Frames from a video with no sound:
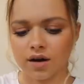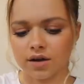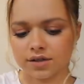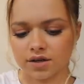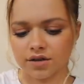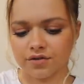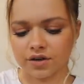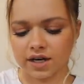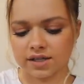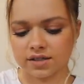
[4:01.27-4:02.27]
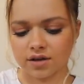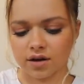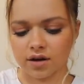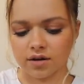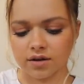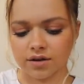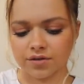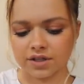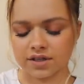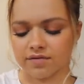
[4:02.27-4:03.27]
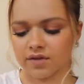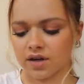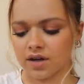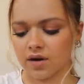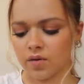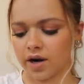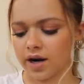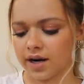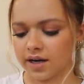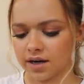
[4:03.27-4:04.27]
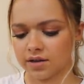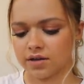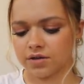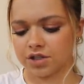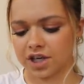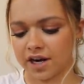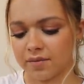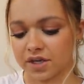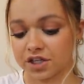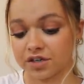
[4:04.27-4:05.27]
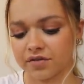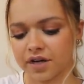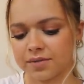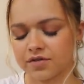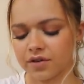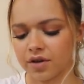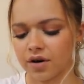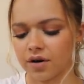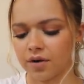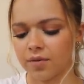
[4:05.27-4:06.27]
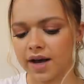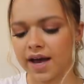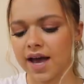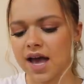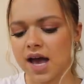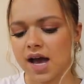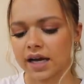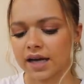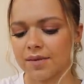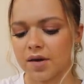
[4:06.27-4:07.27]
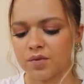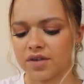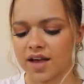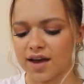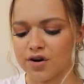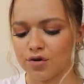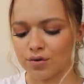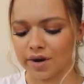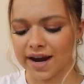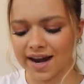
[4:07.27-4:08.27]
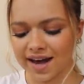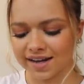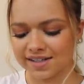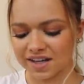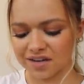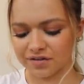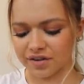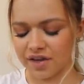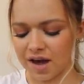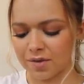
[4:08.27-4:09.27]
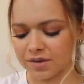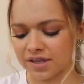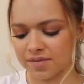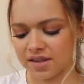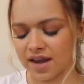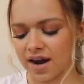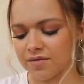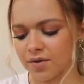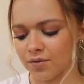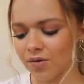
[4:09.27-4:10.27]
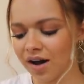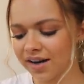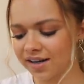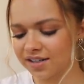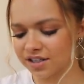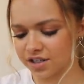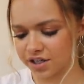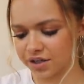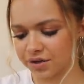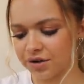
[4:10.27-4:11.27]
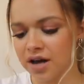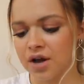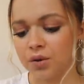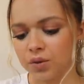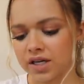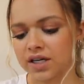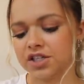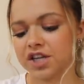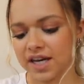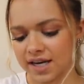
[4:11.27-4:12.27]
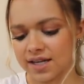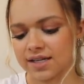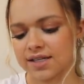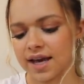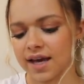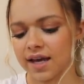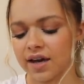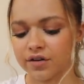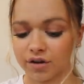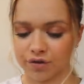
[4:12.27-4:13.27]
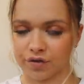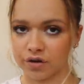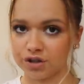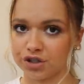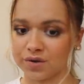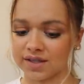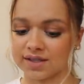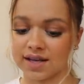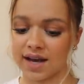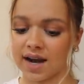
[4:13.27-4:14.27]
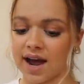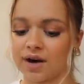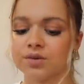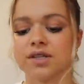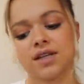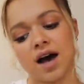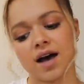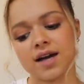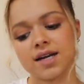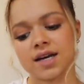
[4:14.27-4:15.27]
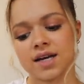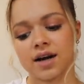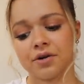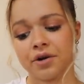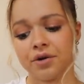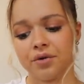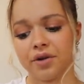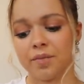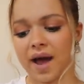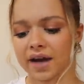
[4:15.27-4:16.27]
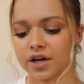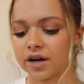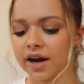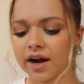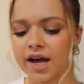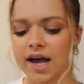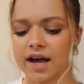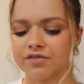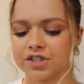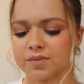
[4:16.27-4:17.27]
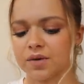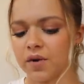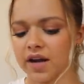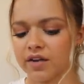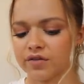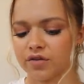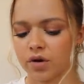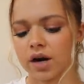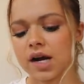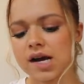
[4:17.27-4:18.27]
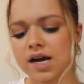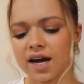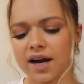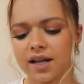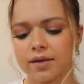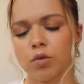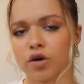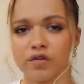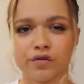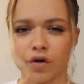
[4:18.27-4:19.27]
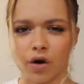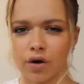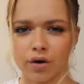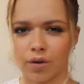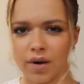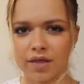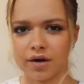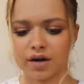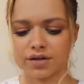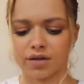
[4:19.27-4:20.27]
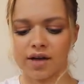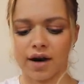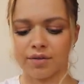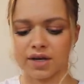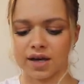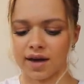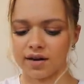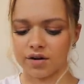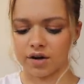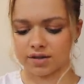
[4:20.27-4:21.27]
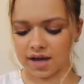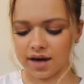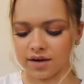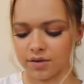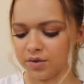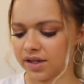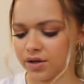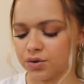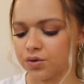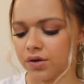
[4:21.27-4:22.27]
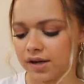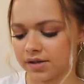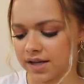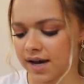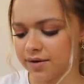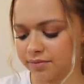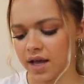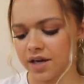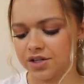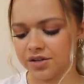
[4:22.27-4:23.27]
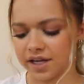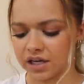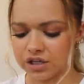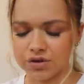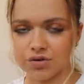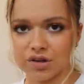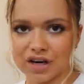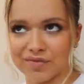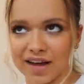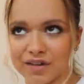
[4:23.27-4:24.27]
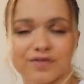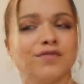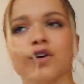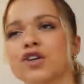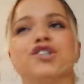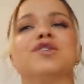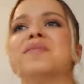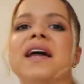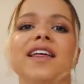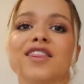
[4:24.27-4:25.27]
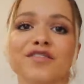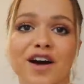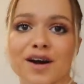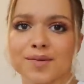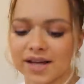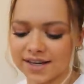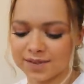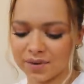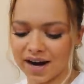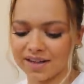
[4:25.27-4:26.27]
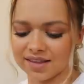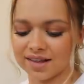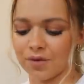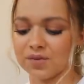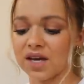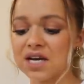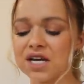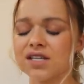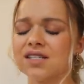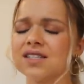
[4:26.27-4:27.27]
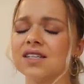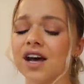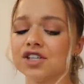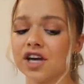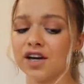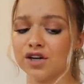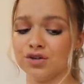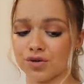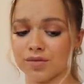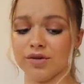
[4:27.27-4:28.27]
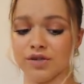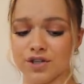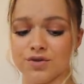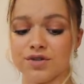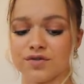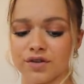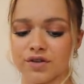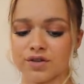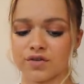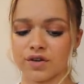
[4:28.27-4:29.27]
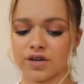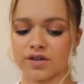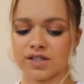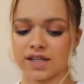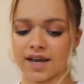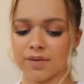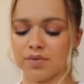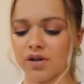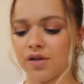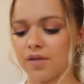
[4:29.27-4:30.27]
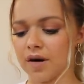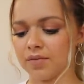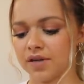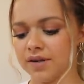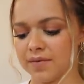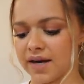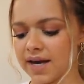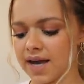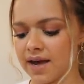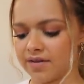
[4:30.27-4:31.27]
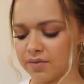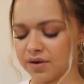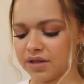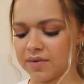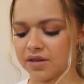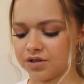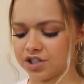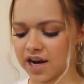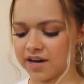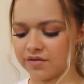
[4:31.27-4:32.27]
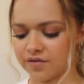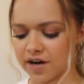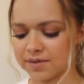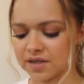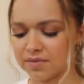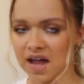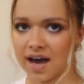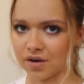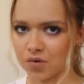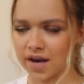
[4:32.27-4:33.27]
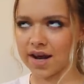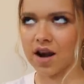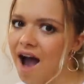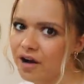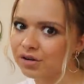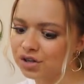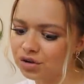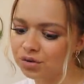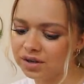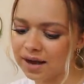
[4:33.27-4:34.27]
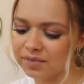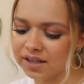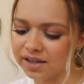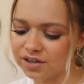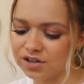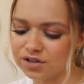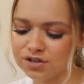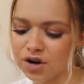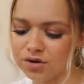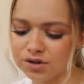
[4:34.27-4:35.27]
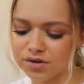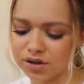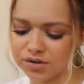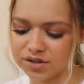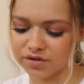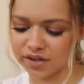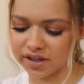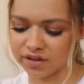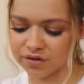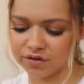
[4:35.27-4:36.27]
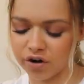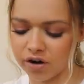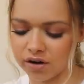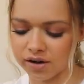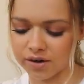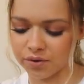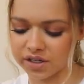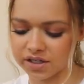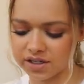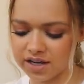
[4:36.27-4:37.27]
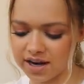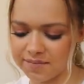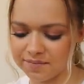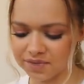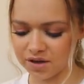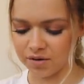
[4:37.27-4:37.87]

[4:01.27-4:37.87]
Also, if you guys saw the recent vlog where I got those giant picture frames for the hallway, I came up with a great idea for them. It was something that I've been wanting to do, which is a little photo shoot with Zane outside in our new little backyard area. I've just been waiting for kind of like more fall weather so that we can go outside and it'll be like cool outside and do like a cute like photo shoot by like the fireplace. But I think that would be such an adorable use for those photos to like blow them up really big and then put them in those giant frames in black and white. How cute would that be? Like so cute and cozy for like the fall and winter time.